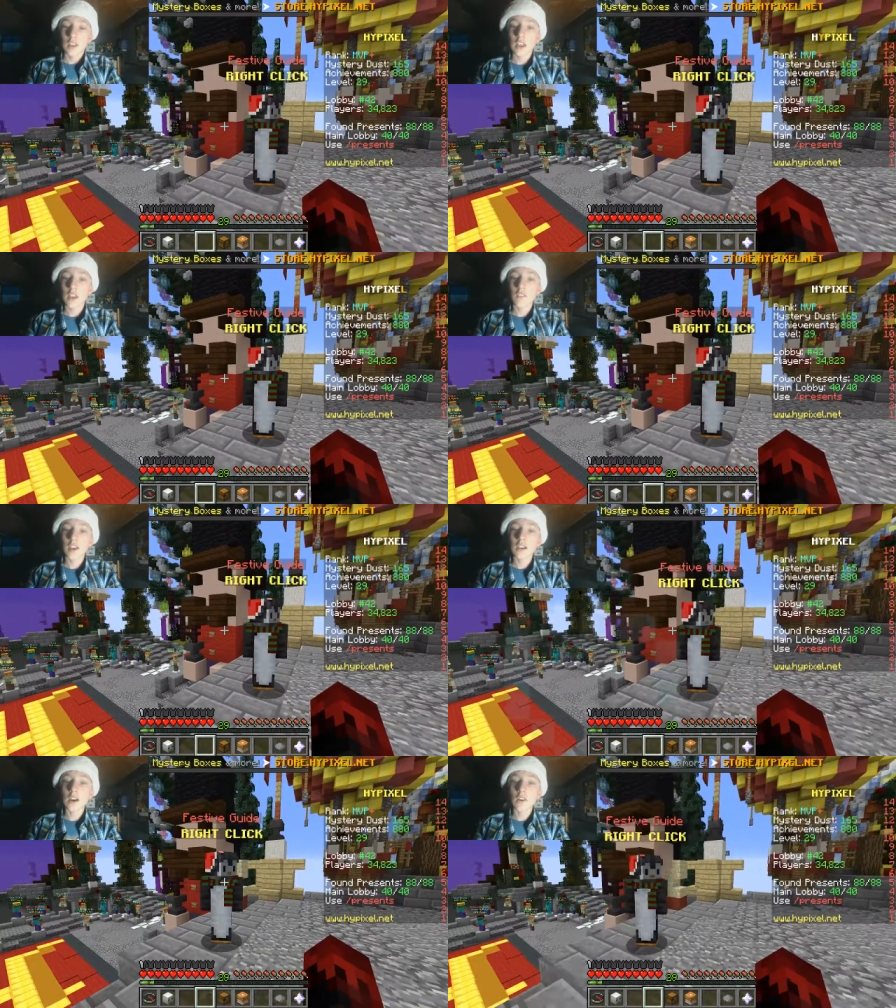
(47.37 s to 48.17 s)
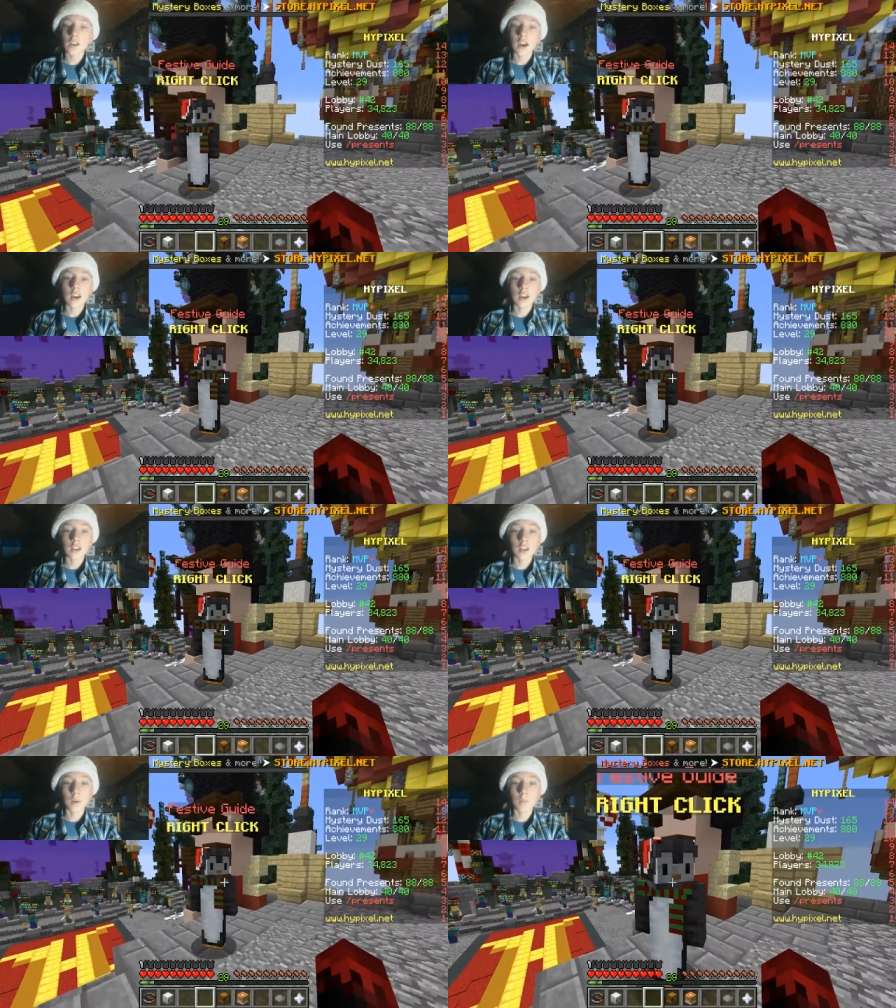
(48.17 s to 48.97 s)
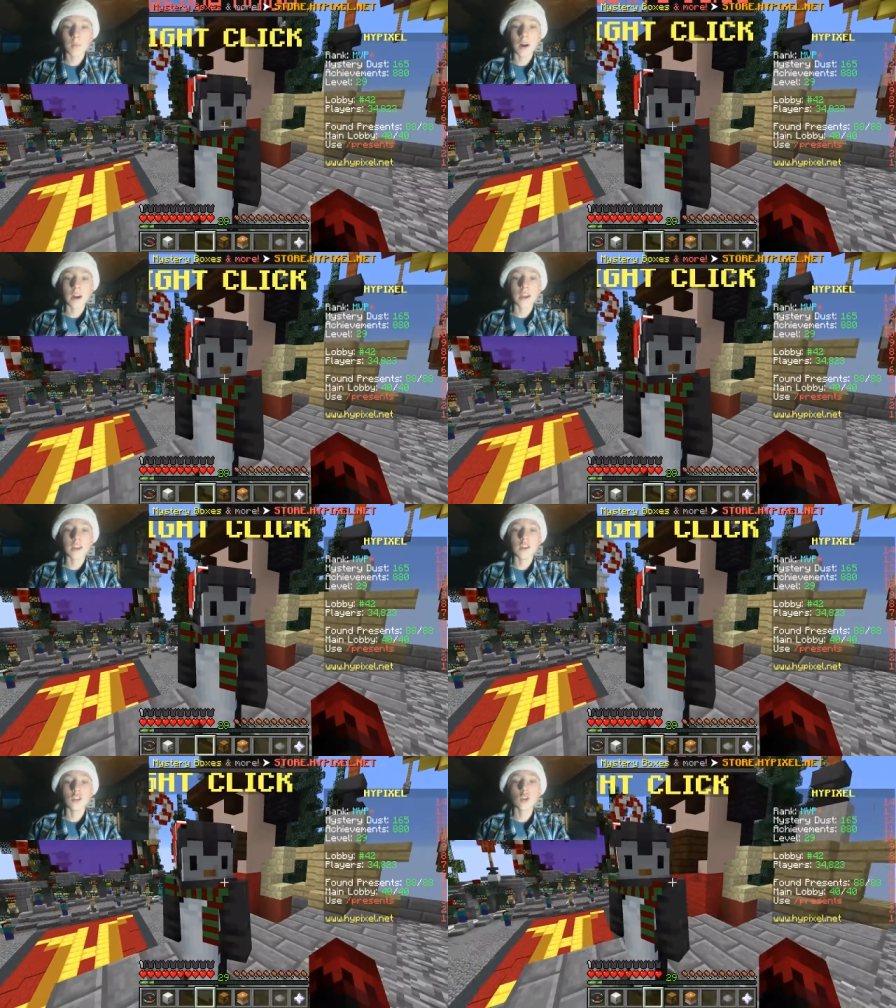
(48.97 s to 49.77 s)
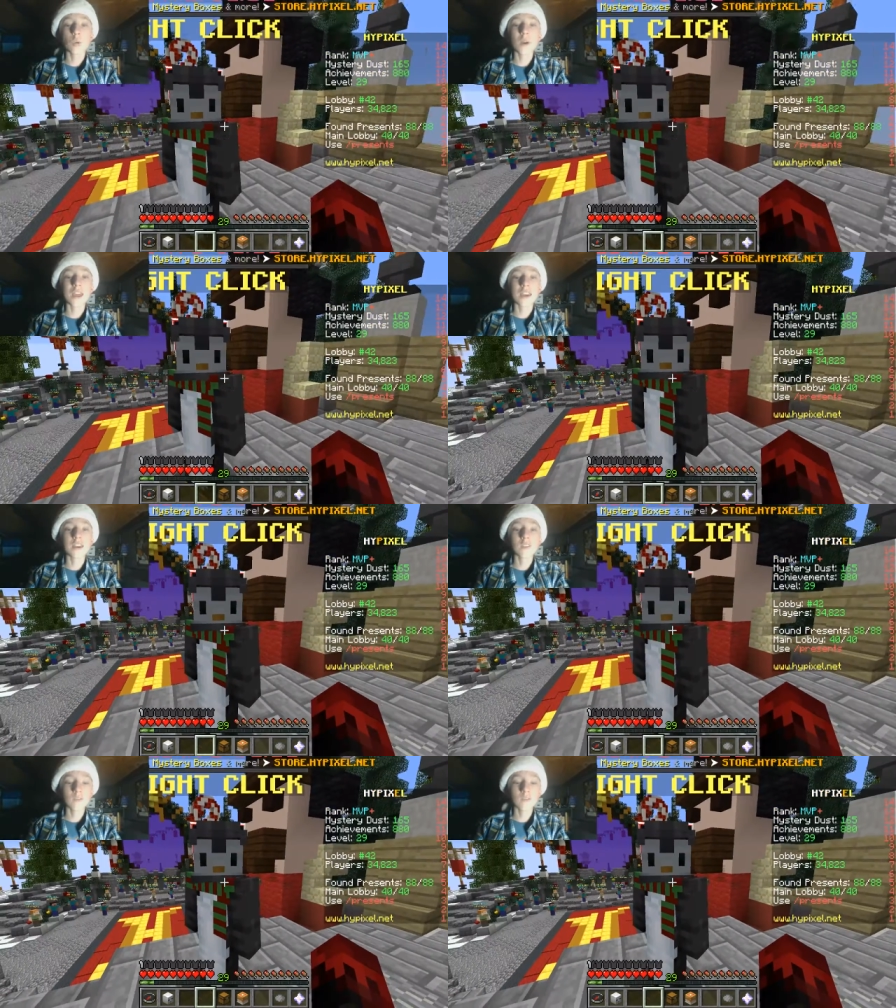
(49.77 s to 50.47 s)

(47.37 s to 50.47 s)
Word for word: And right now I got my twin.